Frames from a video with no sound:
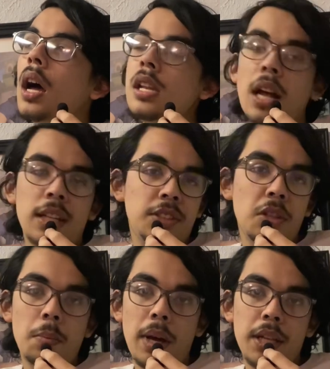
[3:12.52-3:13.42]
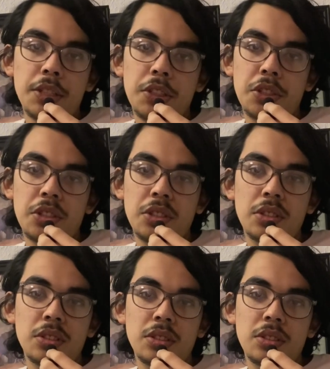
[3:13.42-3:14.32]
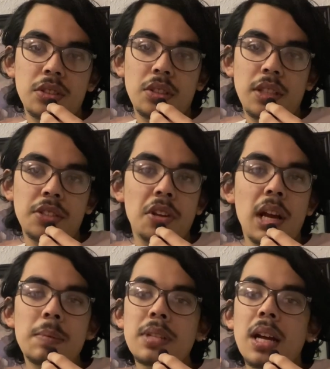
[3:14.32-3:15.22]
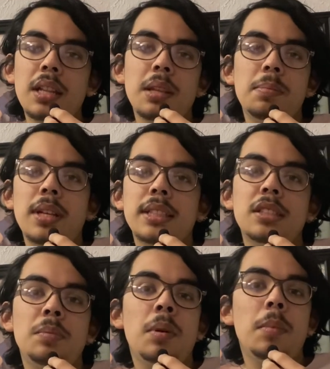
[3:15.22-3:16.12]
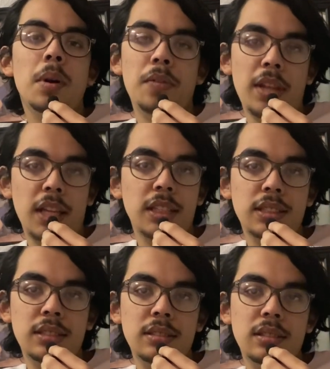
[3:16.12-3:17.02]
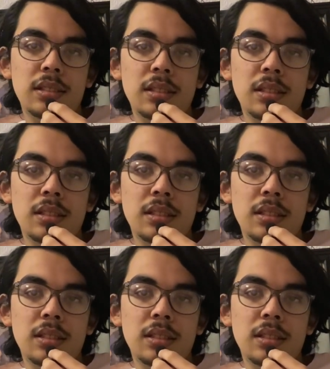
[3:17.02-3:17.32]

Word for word: not so much. Instagram's not the place to promote things.